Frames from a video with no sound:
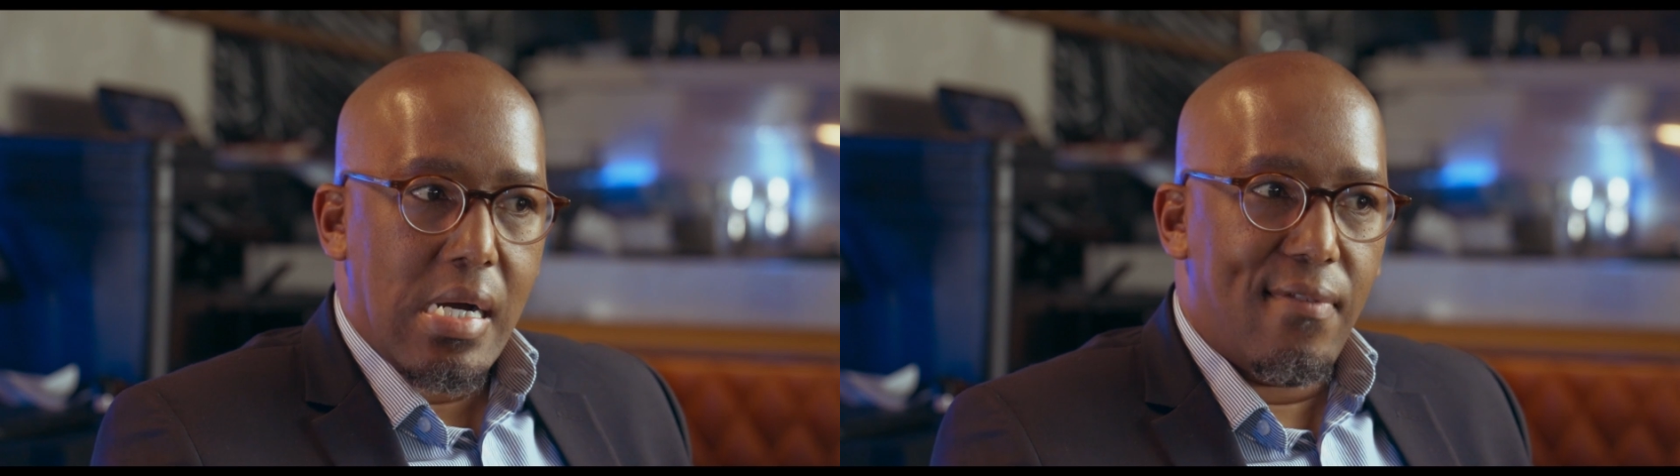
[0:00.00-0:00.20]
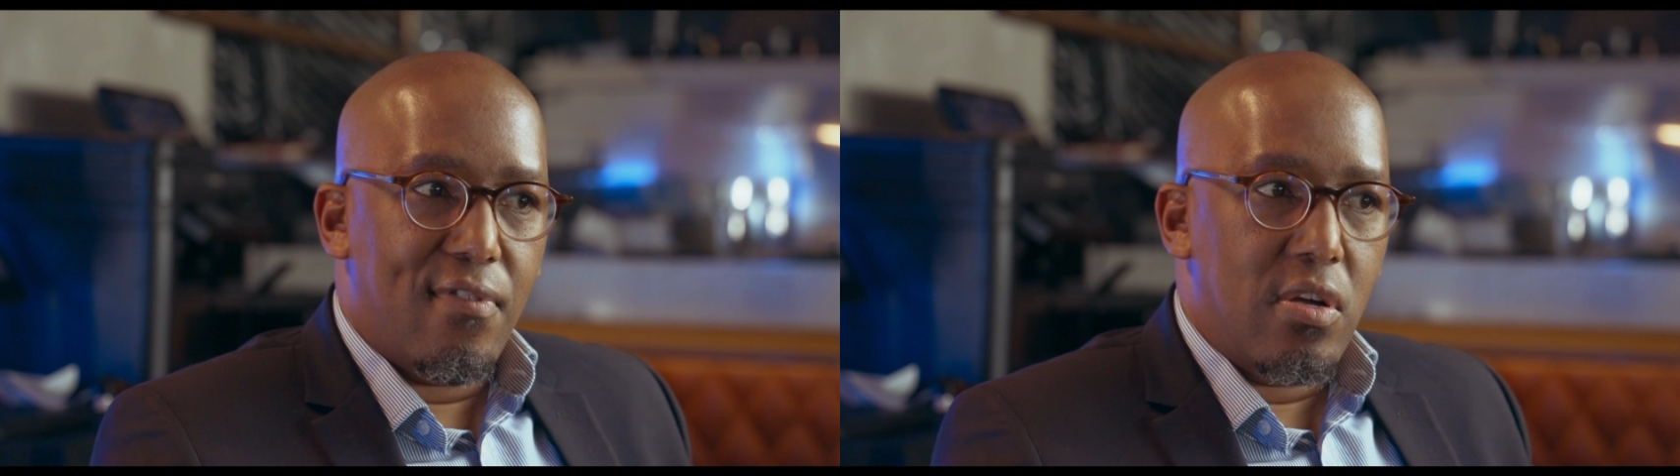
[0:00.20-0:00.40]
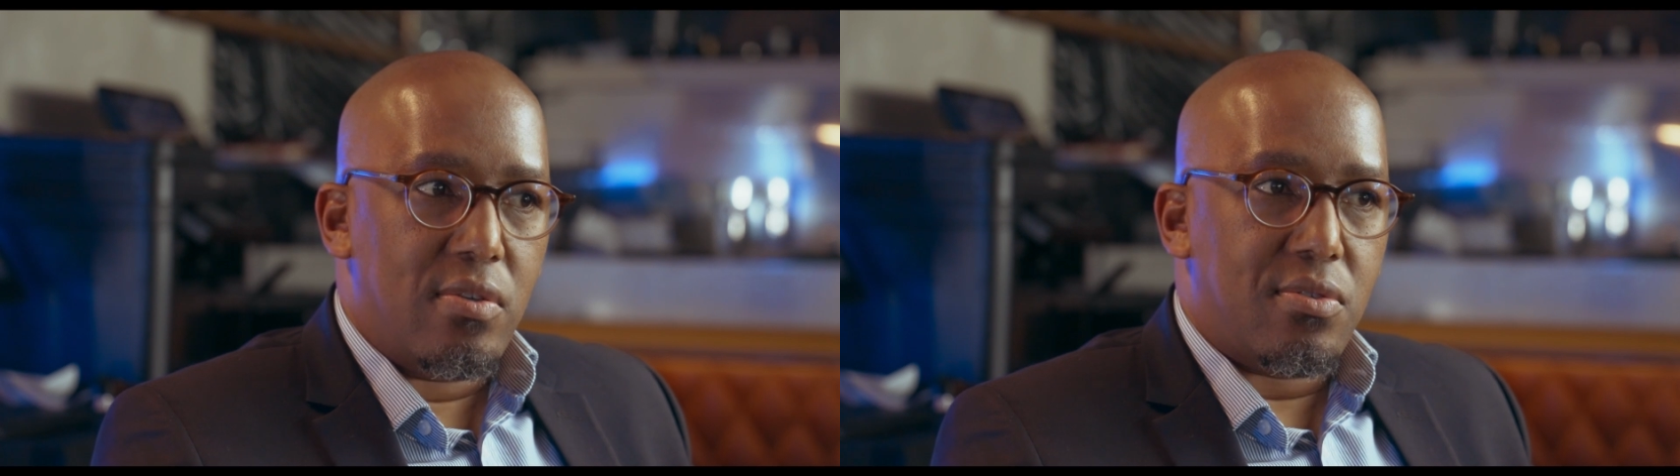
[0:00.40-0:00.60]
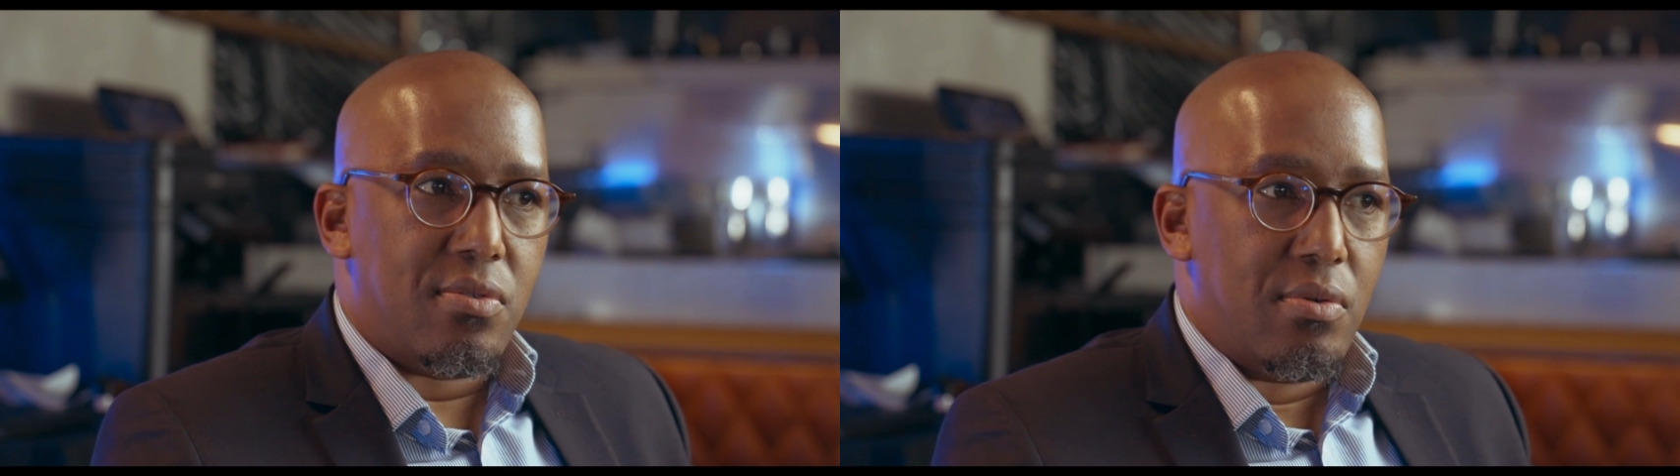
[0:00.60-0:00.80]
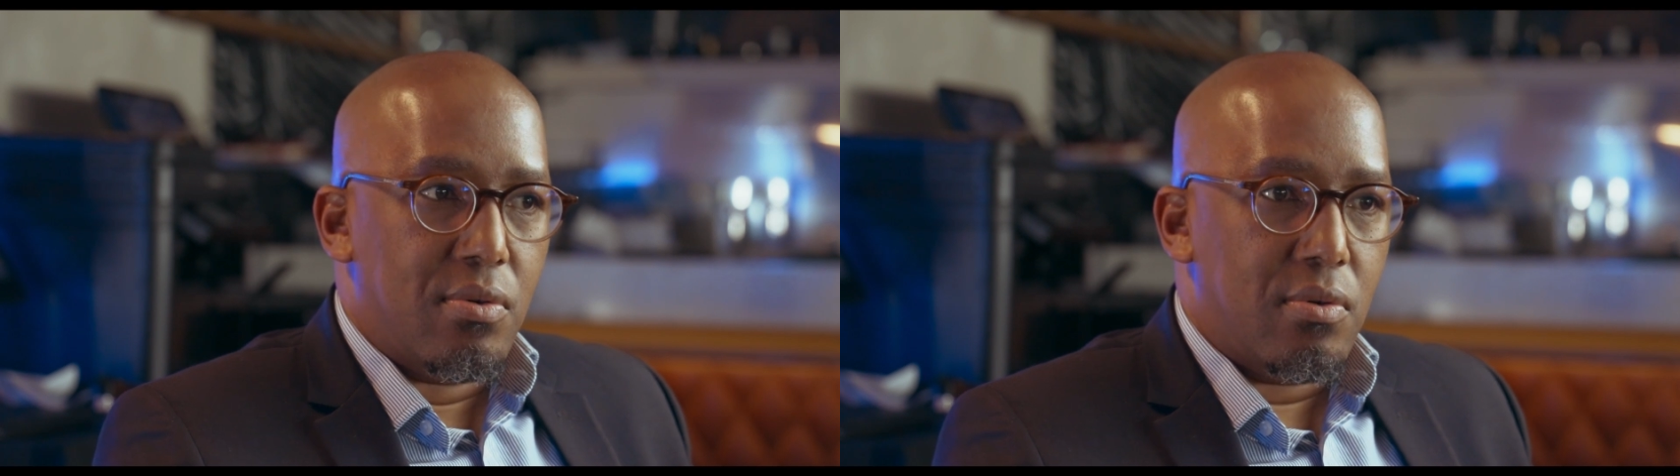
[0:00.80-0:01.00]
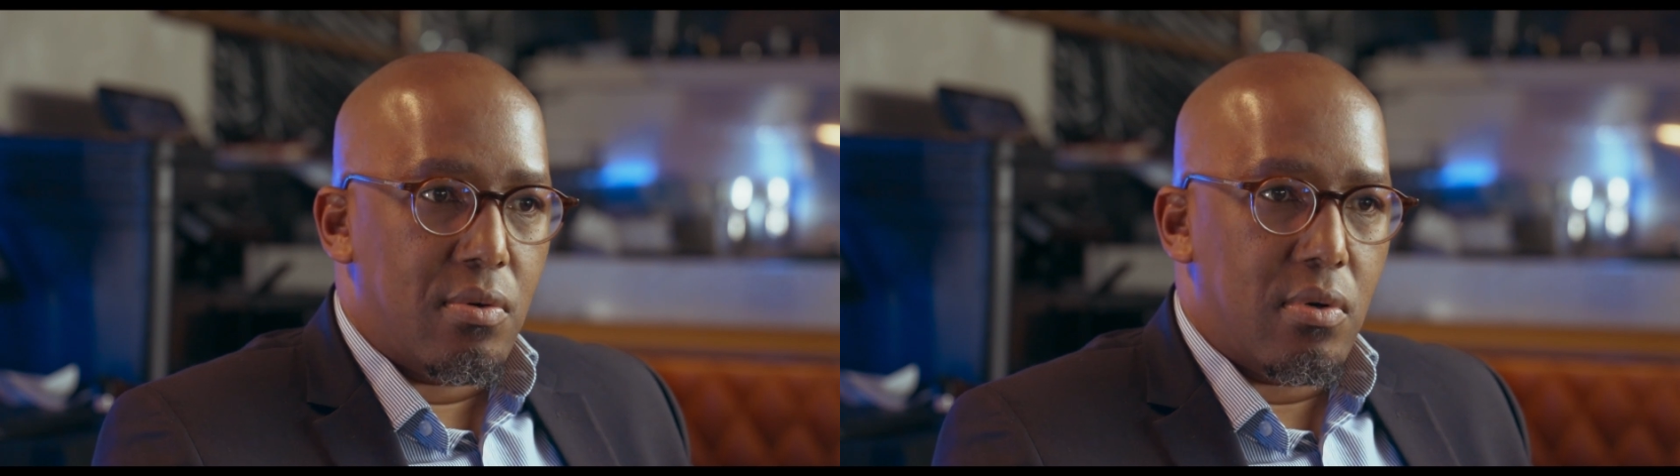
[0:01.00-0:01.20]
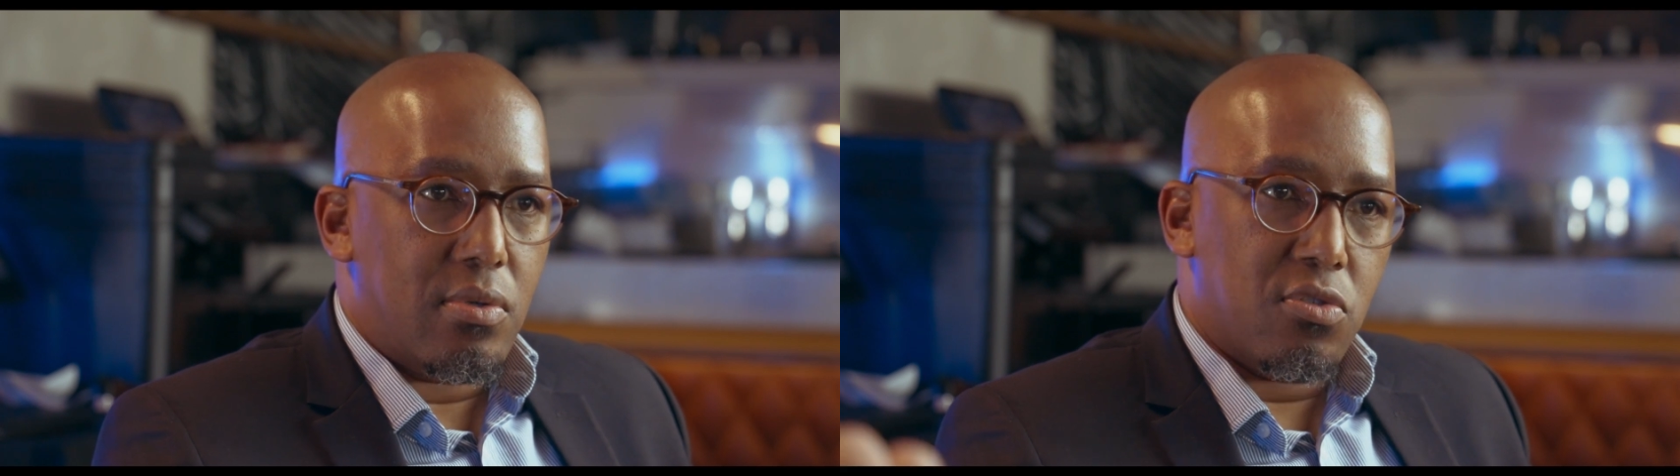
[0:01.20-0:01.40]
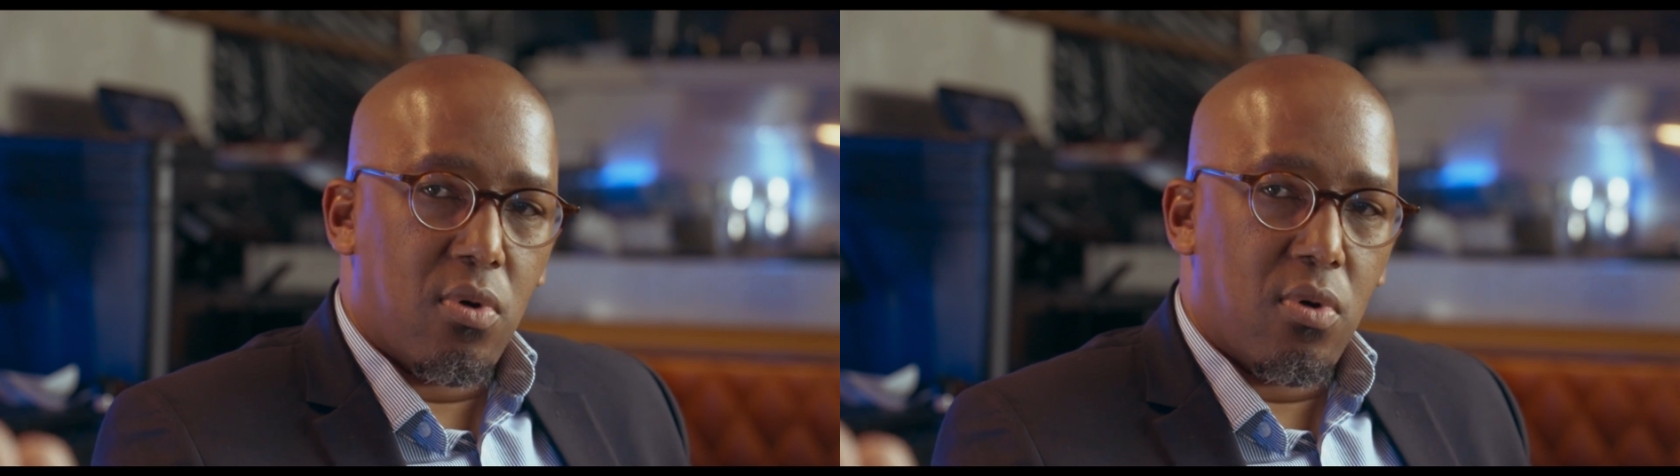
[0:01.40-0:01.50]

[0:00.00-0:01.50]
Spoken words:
I've learned to do